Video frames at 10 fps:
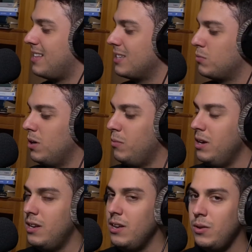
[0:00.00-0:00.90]
That's what
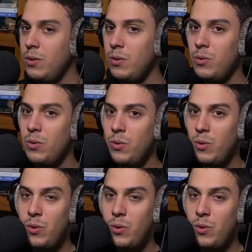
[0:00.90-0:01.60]
we do.